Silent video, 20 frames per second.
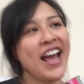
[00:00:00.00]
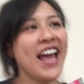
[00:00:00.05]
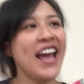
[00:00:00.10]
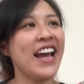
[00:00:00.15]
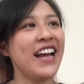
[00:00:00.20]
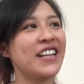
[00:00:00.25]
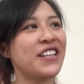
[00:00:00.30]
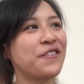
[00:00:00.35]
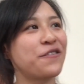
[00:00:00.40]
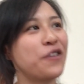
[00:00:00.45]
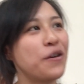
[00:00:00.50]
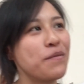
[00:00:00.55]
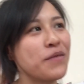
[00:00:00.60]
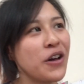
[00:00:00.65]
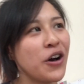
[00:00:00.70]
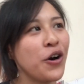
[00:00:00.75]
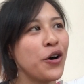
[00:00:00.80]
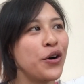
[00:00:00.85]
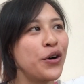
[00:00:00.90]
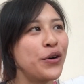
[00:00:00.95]
It's from the
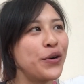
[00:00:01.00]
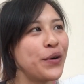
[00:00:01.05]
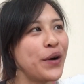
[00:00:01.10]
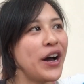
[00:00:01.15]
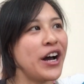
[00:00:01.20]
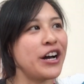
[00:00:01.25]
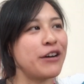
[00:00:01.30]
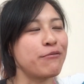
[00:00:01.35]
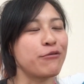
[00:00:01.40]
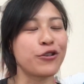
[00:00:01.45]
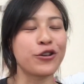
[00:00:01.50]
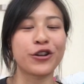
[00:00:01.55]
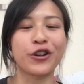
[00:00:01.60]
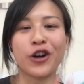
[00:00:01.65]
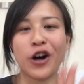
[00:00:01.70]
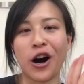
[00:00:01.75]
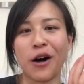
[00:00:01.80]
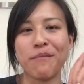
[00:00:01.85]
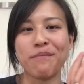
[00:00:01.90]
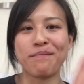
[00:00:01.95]
whole good
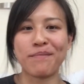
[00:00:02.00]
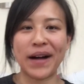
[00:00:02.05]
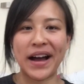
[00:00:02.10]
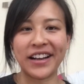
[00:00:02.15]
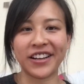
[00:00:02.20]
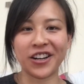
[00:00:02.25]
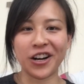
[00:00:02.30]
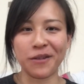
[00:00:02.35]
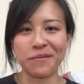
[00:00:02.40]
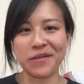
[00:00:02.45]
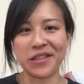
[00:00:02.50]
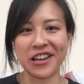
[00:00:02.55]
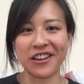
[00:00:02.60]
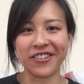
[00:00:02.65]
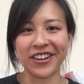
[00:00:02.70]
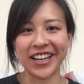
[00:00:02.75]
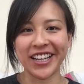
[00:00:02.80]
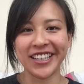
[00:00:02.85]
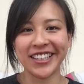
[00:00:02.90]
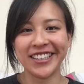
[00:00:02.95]
cop, bad cop
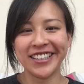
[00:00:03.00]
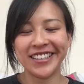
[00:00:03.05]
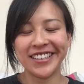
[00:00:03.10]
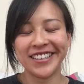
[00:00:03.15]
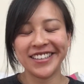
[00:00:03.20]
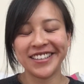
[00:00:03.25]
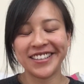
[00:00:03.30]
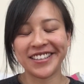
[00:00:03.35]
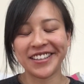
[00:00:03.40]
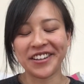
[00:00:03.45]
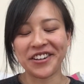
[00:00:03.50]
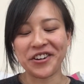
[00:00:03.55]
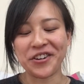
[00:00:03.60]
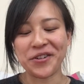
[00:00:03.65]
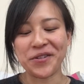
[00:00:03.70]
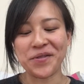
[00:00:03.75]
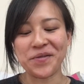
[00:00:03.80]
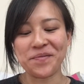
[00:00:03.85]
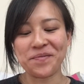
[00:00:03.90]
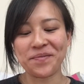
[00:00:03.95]
theory.
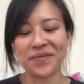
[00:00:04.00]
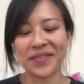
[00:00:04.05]
So